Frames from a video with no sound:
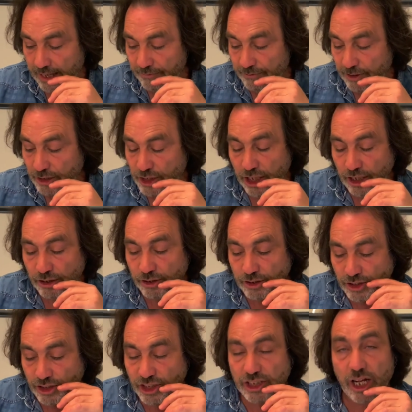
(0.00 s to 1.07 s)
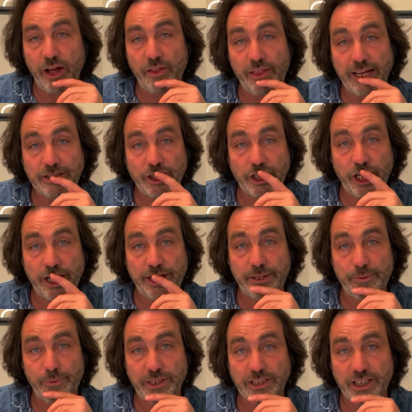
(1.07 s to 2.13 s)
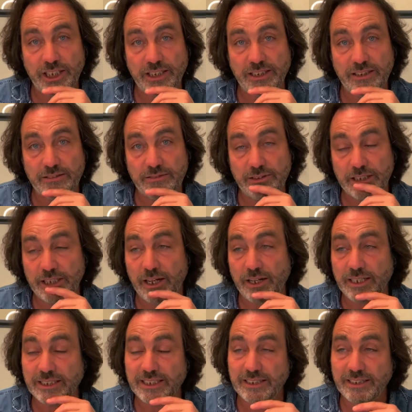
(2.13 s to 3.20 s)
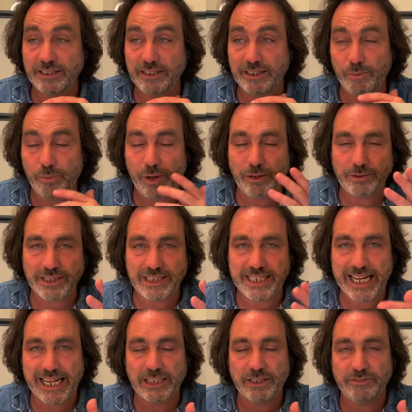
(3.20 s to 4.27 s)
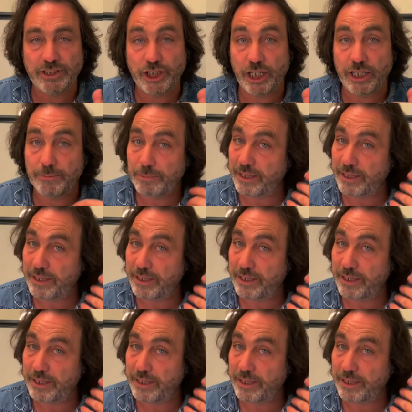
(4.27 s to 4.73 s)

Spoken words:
If you do, you can start that journey, which is, you know, it's the world is the end of a journey.